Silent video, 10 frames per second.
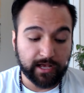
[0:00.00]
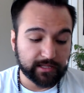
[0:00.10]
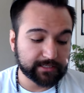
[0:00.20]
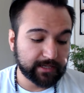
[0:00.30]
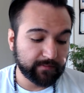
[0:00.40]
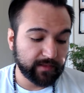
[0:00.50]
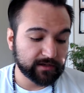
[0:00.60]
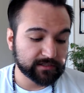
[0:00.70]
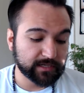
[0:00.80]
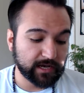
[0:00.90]
The same thing
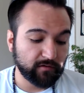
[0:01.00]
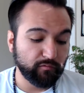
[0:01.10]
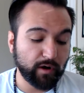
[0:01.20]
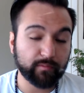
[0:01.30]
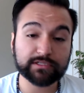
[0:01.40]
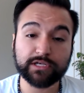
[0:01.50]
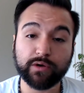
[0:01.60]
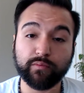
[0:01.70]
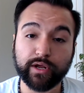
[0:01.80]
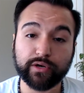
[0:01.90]
is, what would
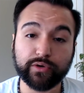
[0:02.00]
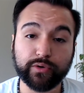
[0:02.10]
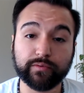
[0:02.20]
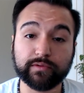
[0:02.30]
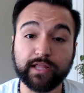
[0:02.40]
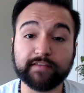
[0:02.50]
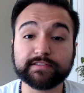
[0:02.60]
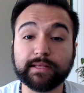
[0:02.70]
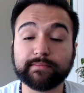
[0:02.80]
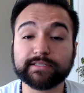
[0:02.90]
someone who
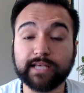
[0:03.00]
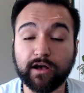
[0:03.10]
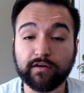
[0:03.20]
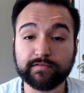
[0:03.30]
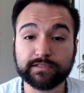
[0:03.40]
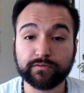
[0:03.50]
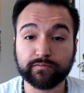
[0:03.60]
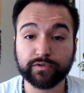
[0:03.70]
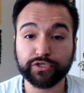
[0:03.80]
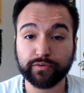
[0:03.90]
loves themselves
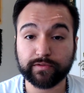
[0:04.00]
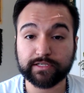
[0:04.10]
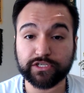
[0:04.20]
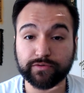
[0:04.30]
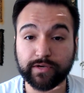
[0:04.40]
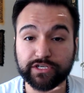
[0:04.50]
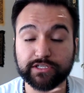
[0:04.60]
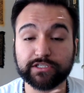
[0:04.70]
would do in this situation.